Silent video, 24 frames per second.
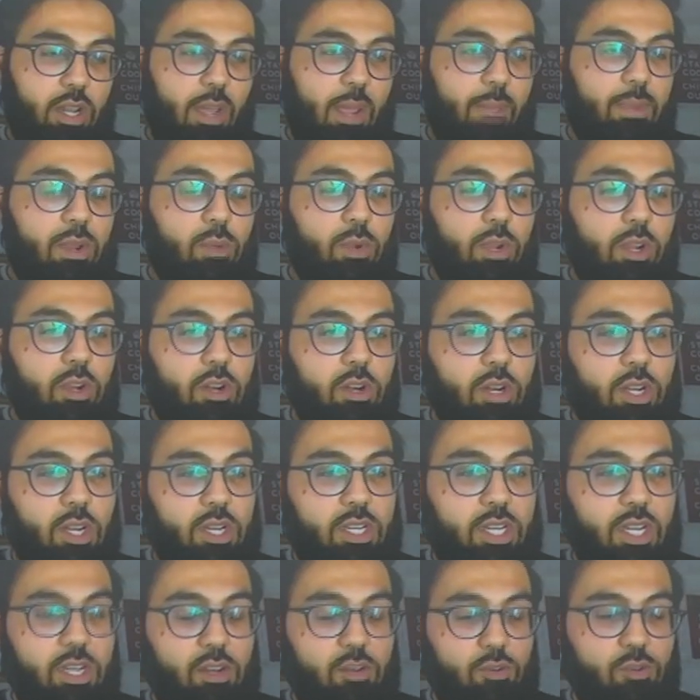we could
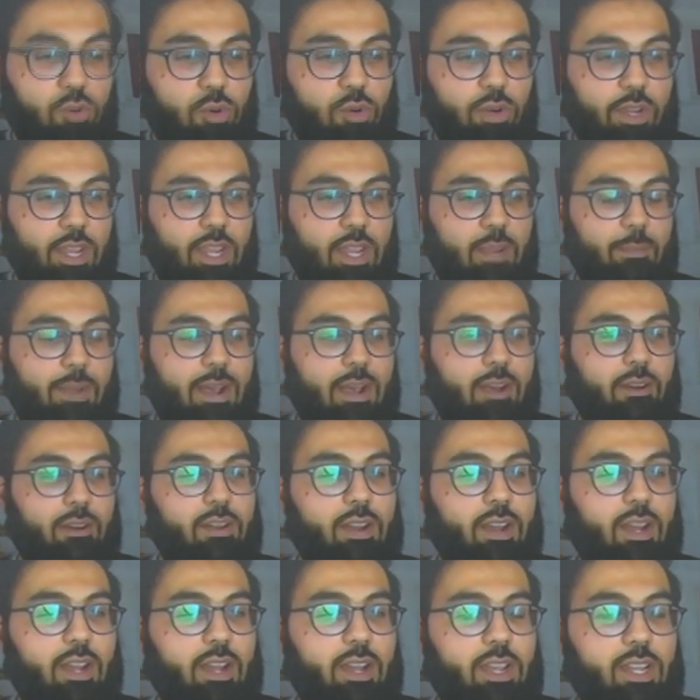continue talking about
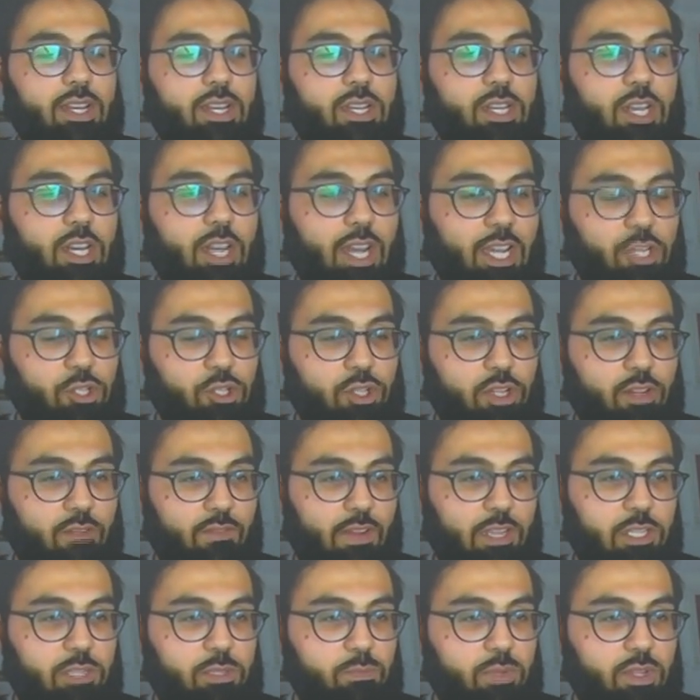uh, international
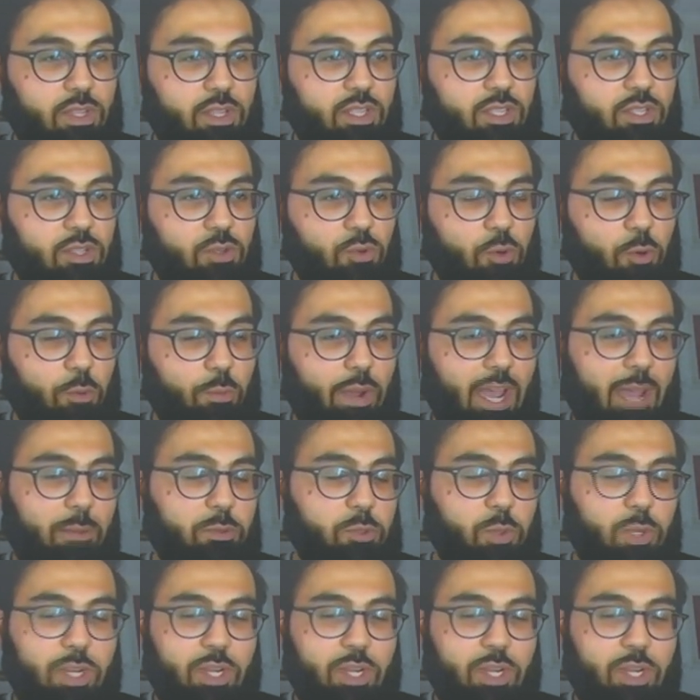investments, or perhaps we can have a